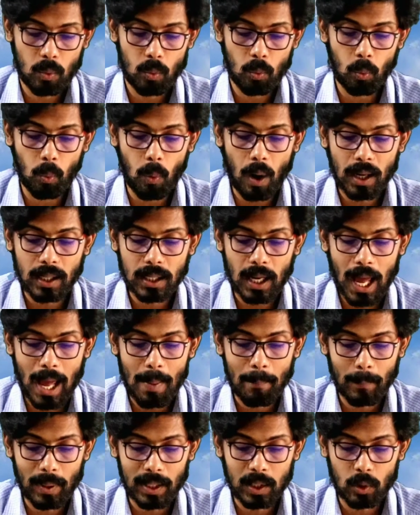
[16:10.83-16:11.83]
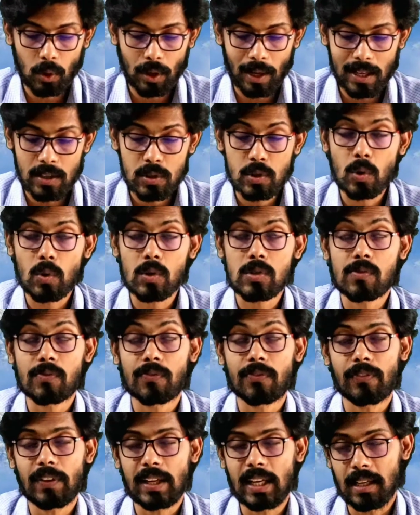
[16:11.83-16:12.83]
What happened to Lencho's
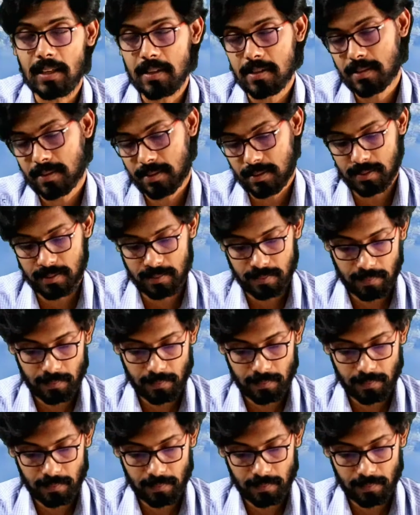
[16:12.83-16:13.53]
fields?